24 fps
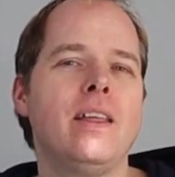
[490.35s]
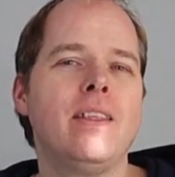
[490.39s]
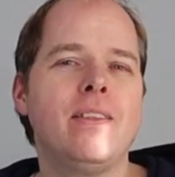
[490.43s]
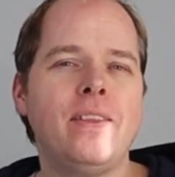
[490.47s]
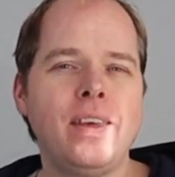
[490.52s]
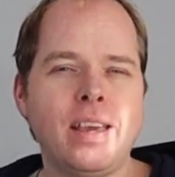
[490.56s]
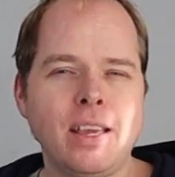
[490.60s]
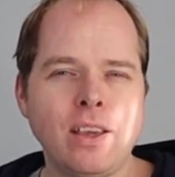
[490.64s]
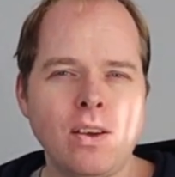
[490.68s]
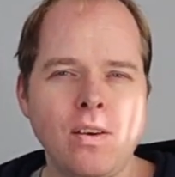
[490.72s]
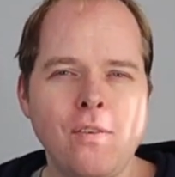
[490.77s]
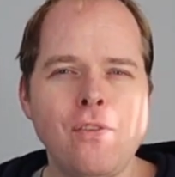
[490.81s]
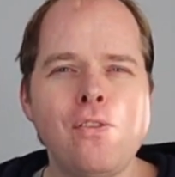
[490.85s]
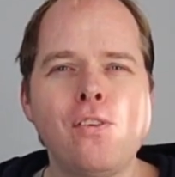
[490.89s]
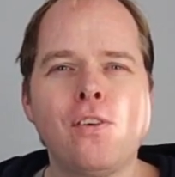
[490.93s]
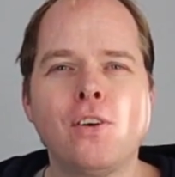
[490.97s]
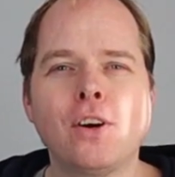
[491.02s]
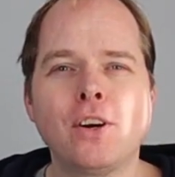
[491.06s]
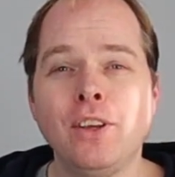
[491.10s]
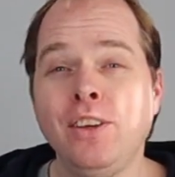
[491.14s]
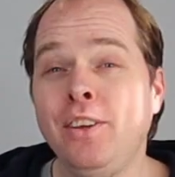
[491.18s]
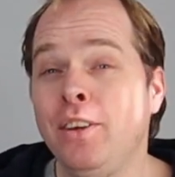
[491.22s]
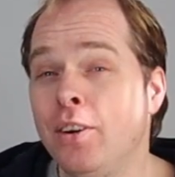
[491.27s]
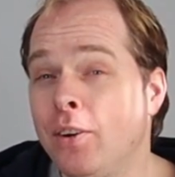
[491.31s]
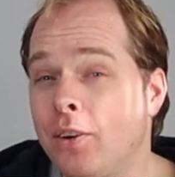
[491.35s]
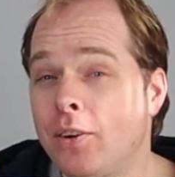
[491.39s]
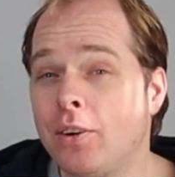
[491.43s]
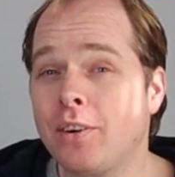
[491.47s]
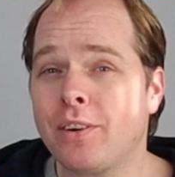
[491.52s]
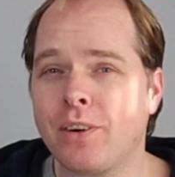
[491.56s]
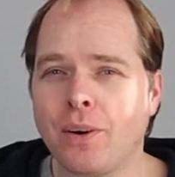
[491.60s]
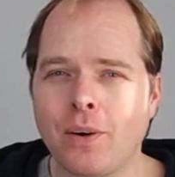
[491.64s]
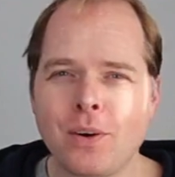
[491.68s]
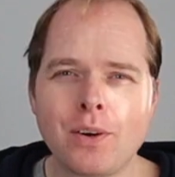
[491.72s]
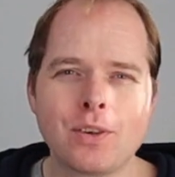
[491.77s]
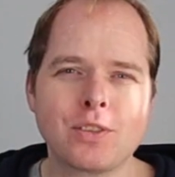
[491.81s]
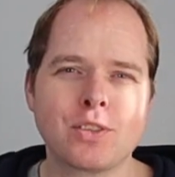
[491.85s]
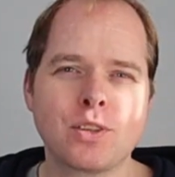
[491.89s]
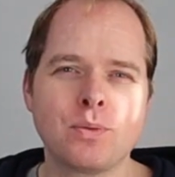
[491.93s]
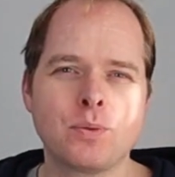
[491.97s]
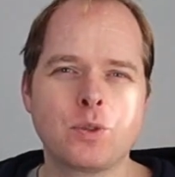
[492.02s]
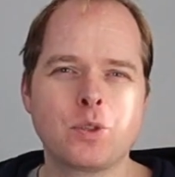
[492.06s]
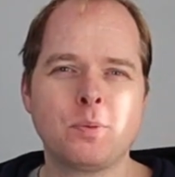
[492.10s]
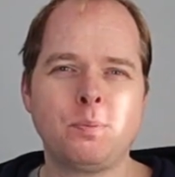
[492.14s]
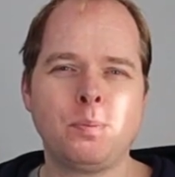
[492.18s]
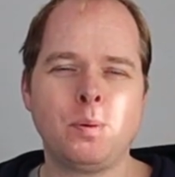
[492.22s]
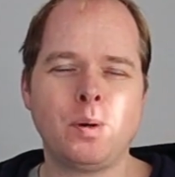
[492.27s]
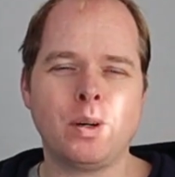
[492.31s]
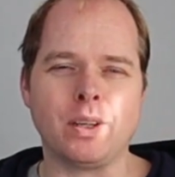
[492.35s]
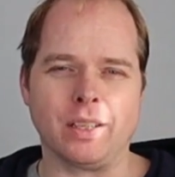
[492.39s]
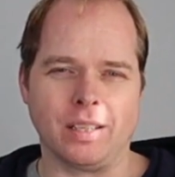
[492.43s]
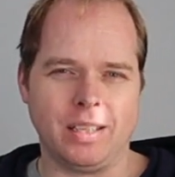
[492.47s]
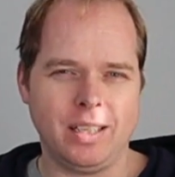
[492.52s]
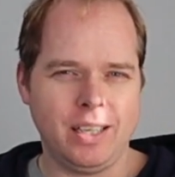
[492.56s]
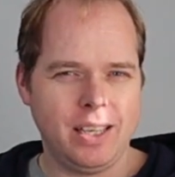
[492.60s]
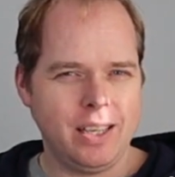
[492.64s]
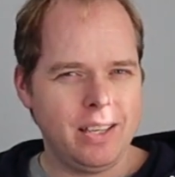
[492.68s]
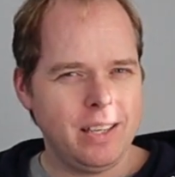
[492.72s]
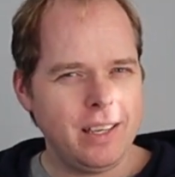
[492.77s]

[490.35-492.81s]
Thank you for your awesome support.